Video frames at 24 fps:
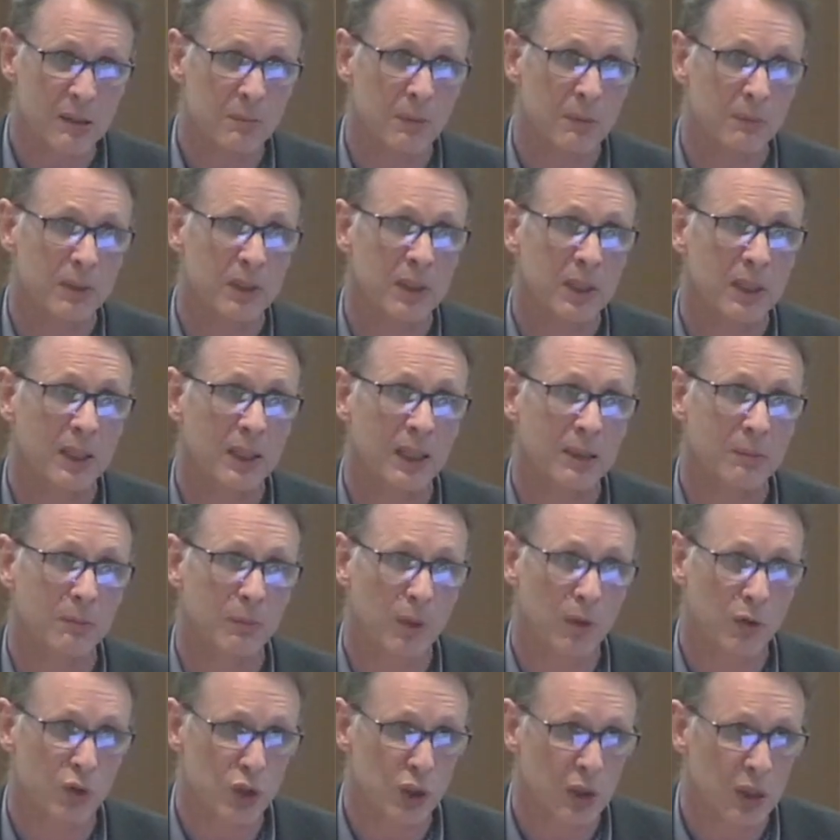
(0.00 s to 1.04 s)
Maybe they get
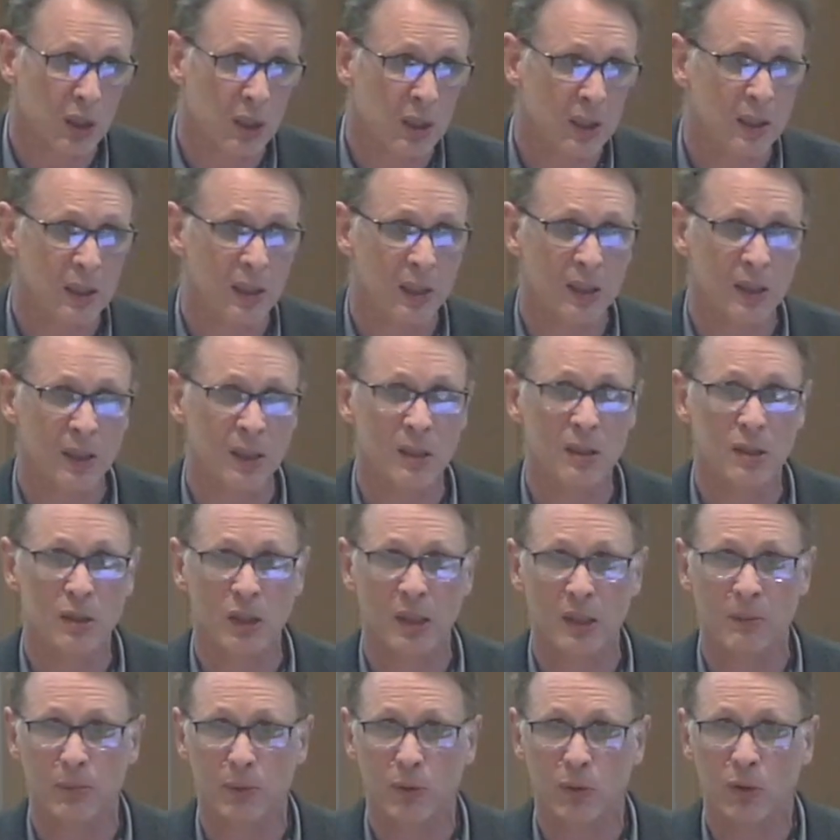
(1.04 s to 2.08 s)
more genetically
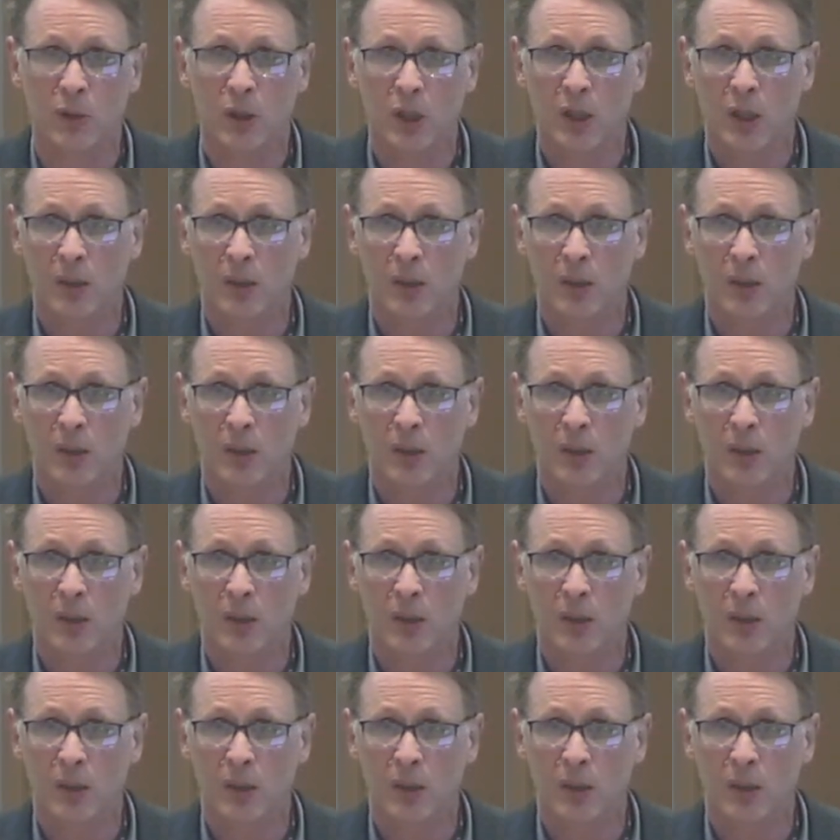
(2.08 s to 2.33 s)
unstable.